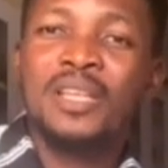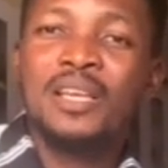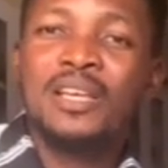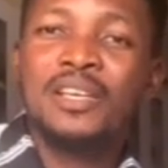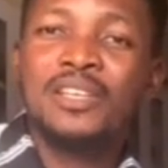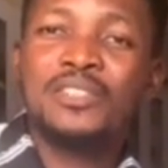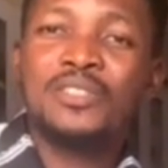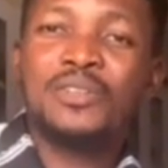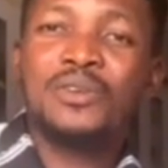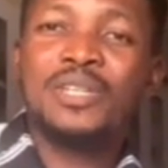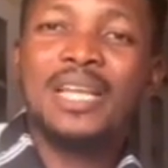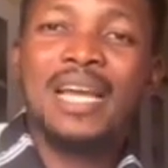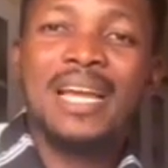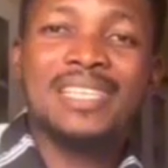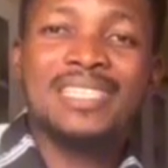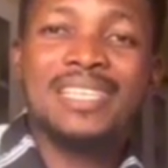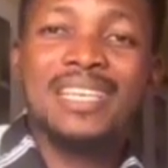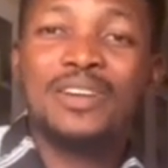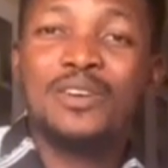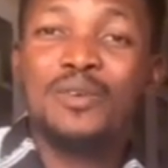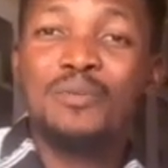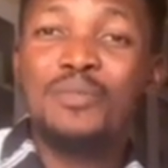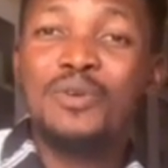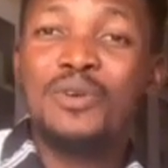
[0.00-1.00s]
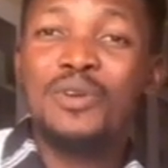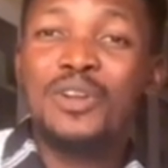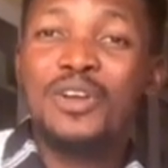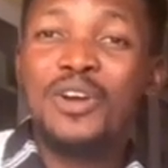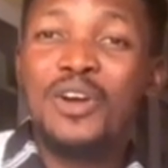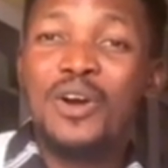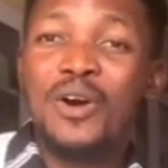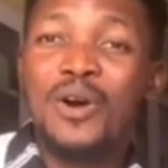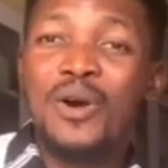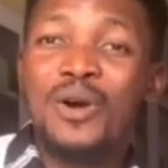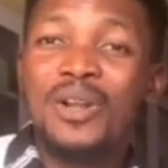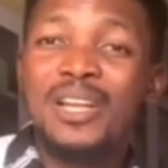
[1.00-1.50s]
So there is a hormone
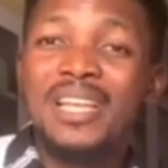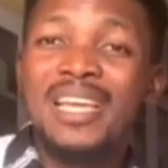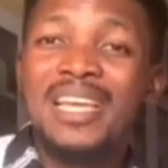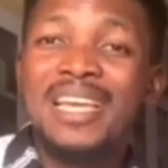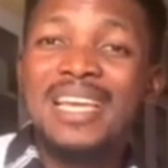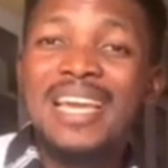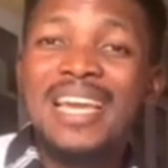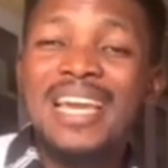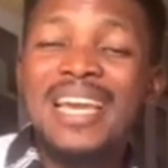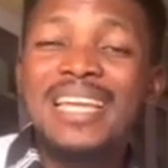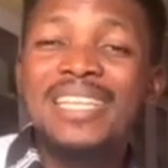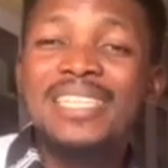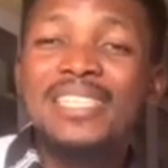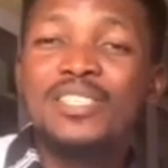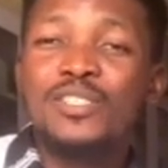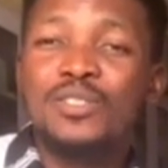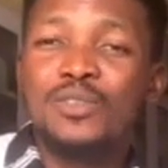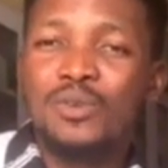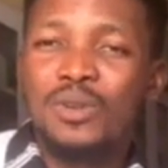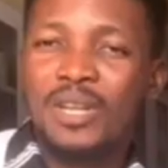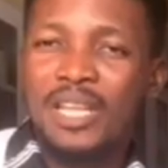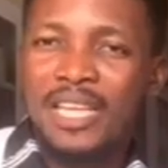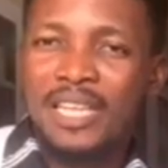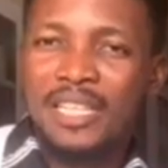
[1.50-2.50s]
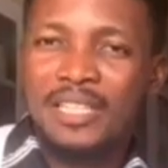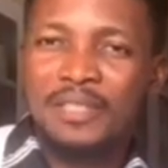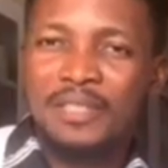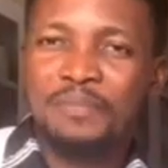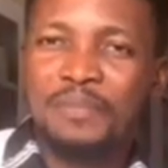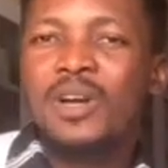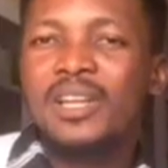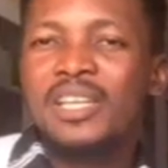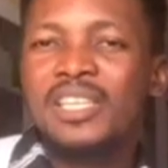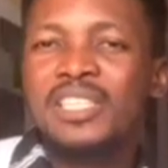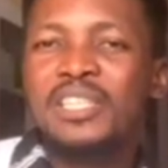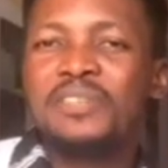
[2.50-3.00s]
called insulin.
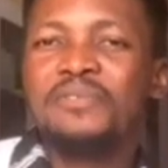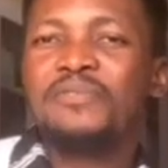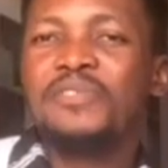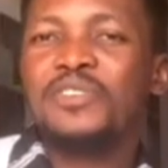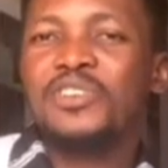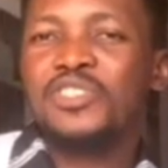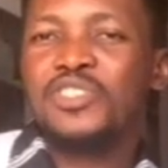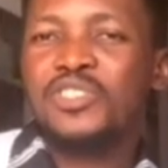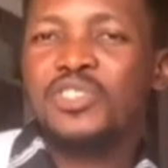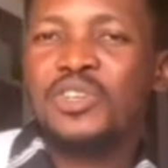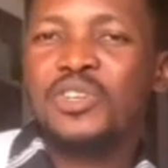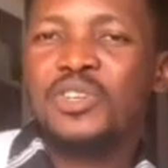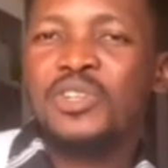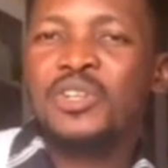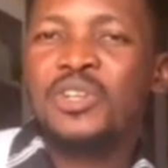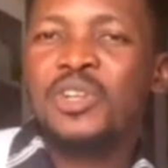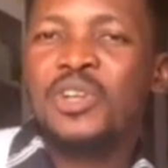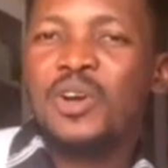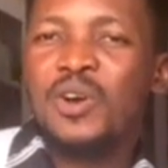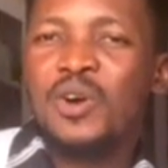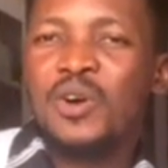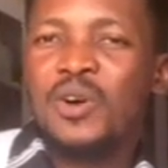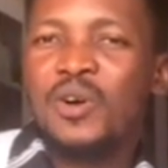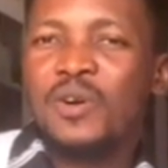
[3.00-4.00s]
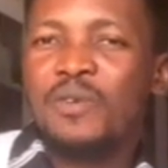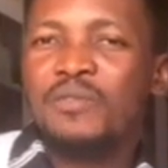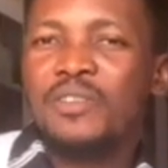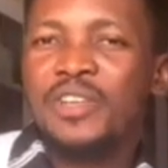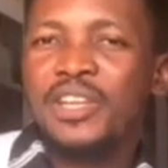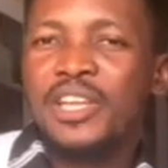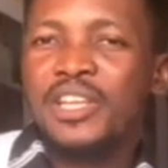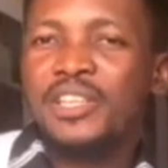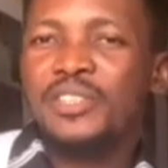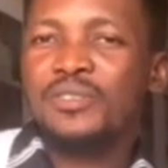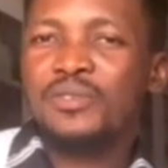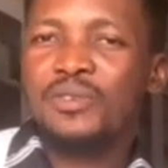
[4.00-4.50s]
What is the function of the
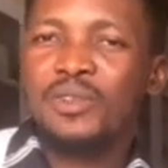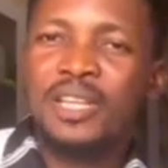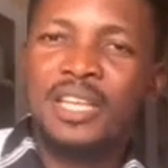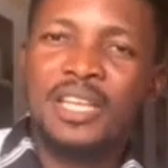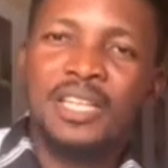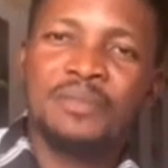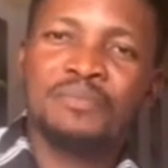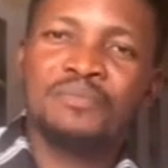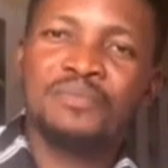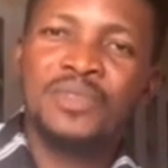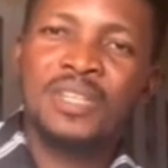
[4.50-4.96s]
insulin?